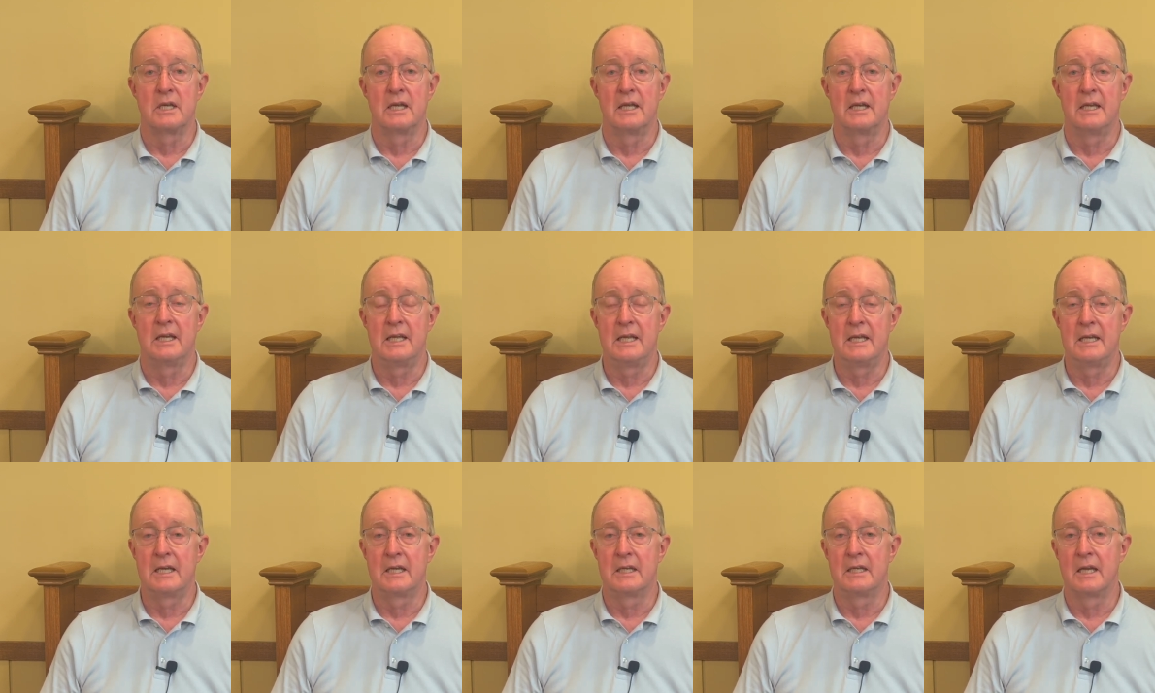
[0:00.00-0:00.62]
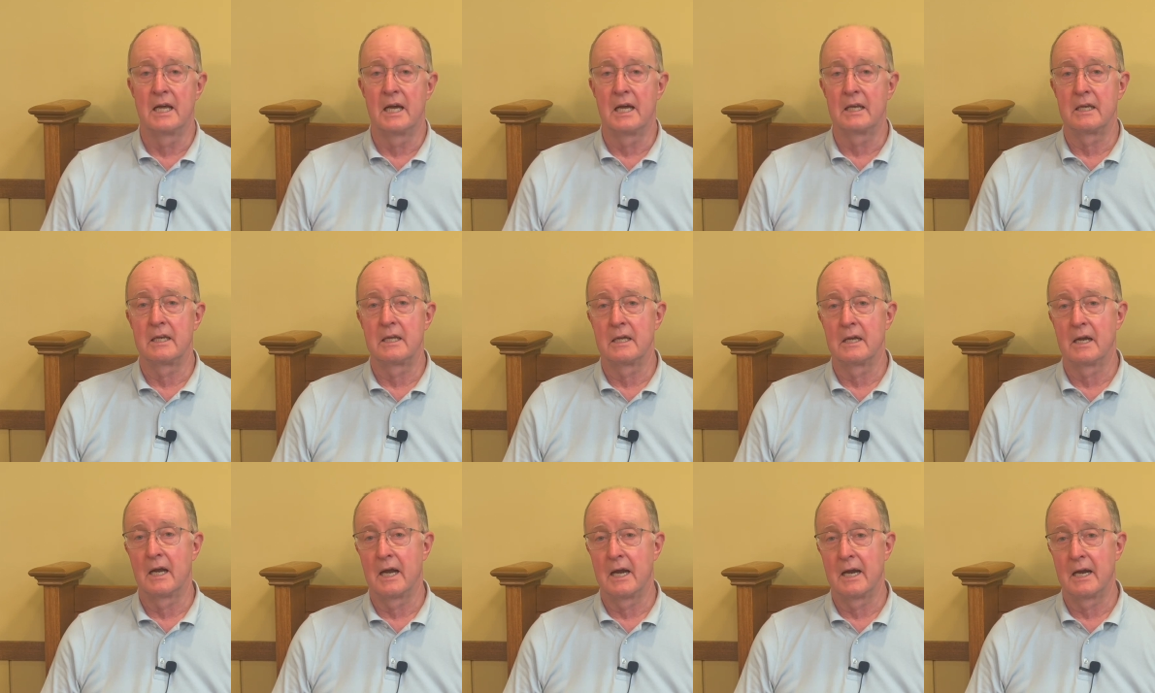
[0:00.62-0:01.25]
and he had not
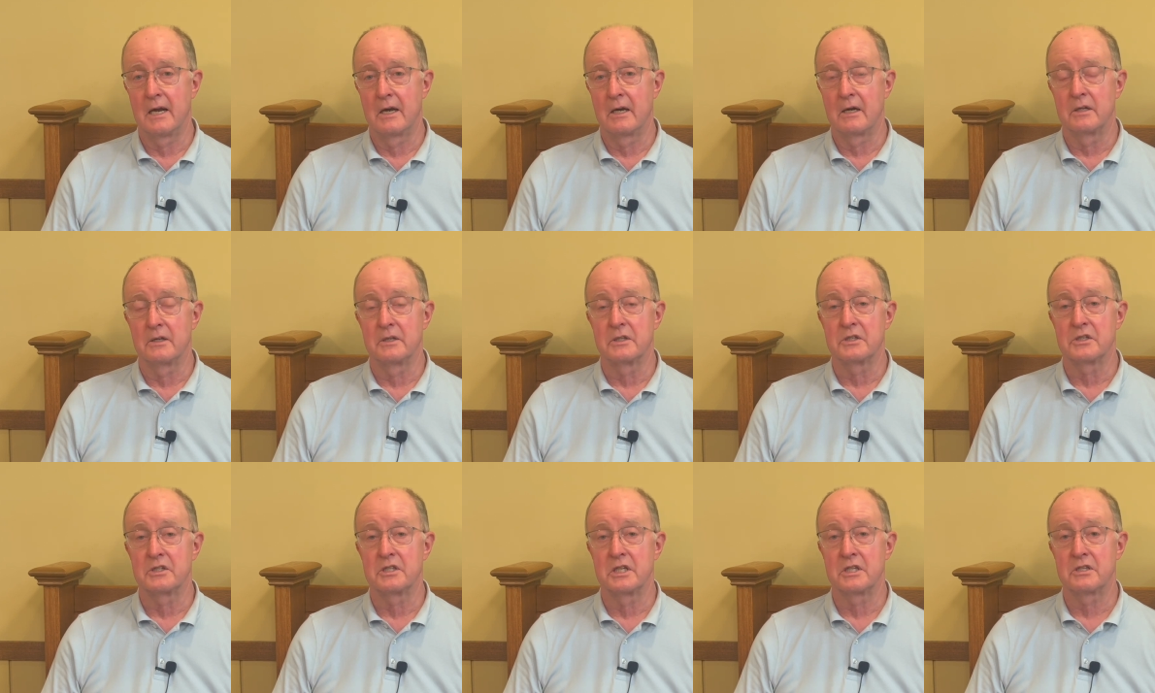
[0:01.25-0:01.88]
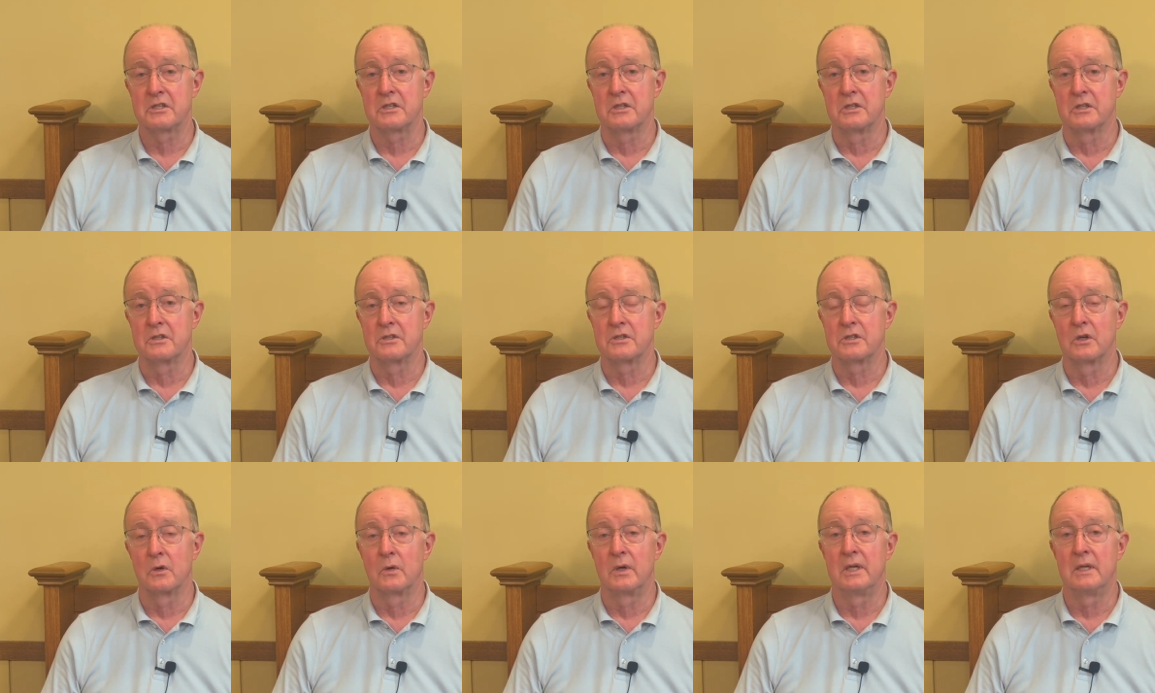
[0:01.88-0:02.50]
yet hired an assistant,
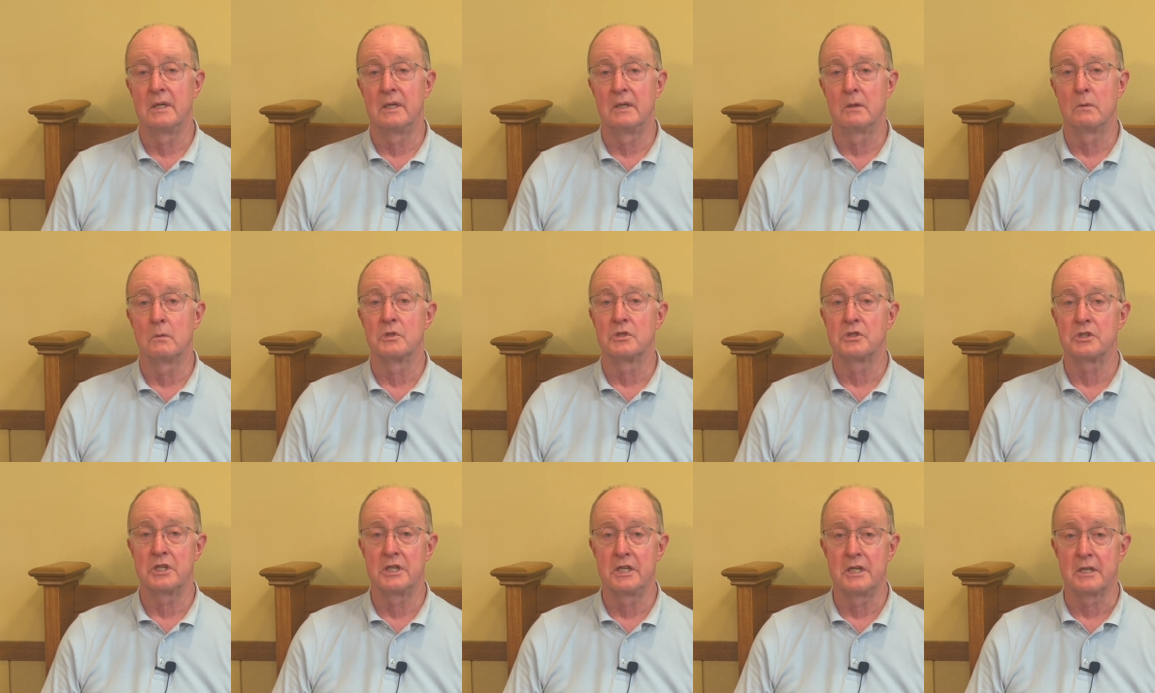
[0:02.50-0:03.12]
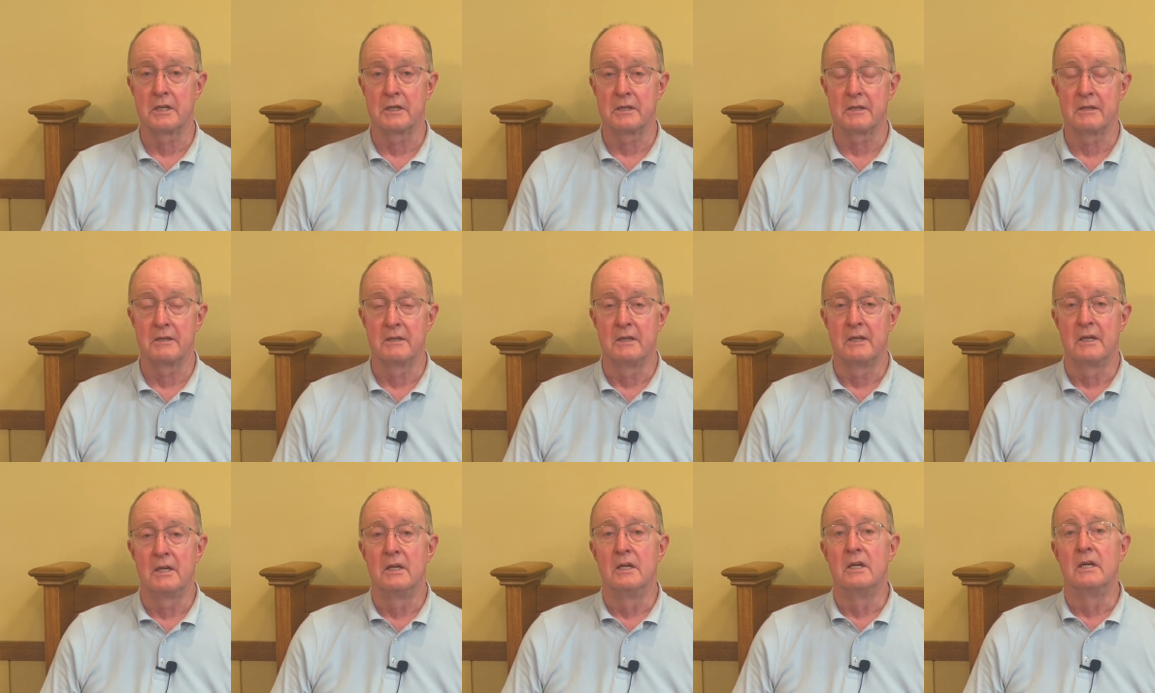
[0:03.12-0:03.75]
so he, it was it,
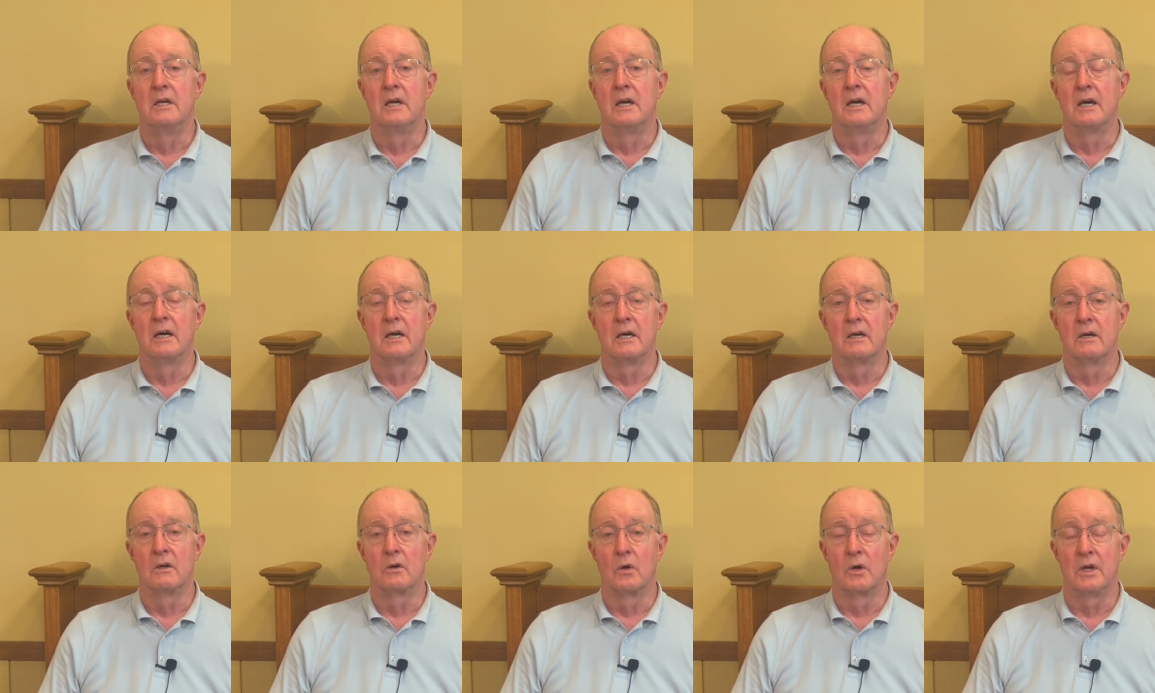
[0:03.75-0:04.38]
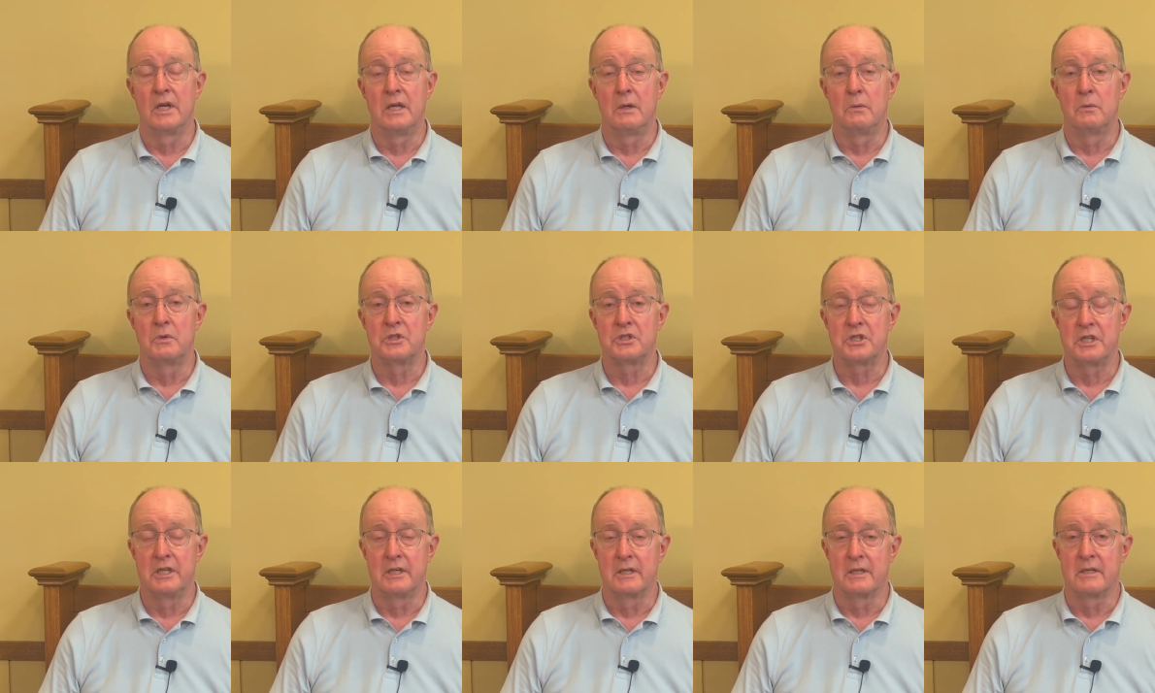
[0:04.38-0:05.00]
uh, or he
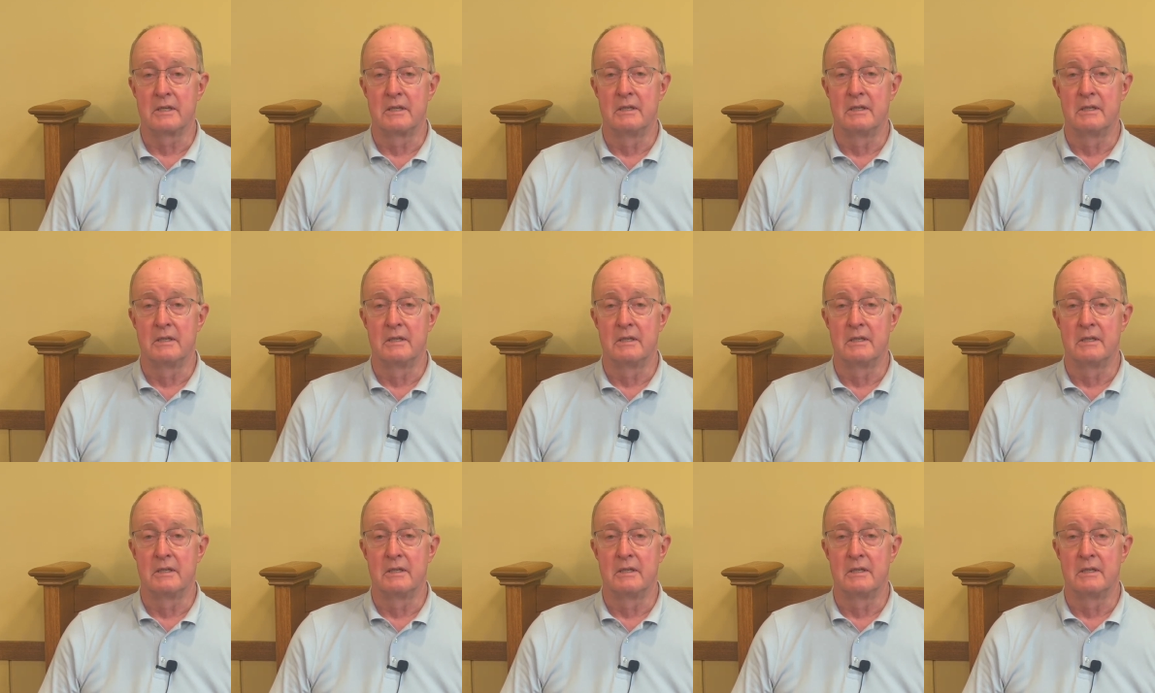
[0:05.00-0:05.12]
was it.